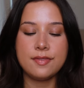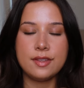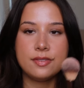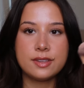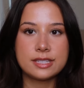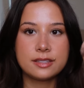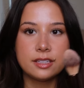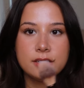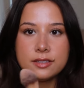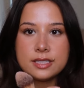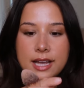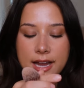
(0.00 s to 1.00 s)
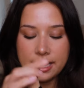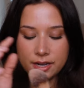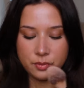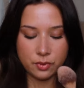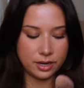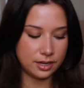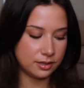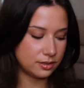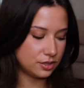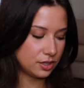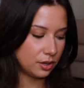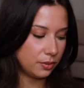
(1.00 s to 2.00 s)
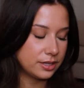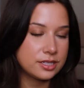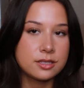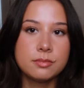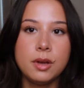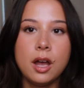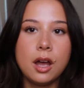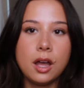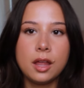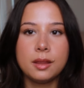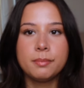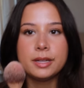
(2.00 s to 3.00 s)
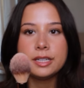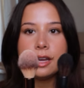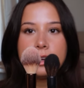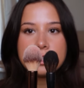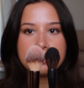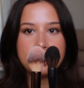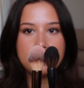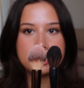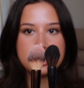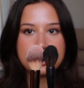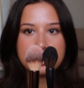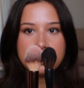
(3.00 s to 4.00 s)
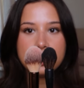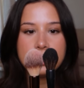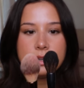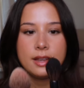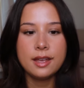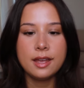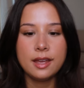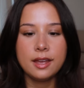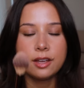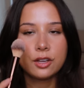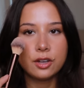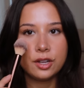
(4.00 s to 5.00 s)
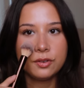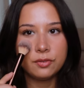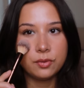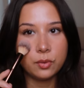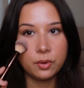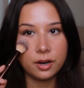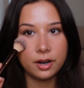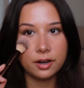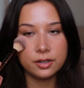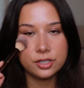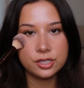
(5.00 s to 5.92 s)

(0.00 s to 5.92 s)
And then this little tiny one, so it's small, but not as small as this one, good for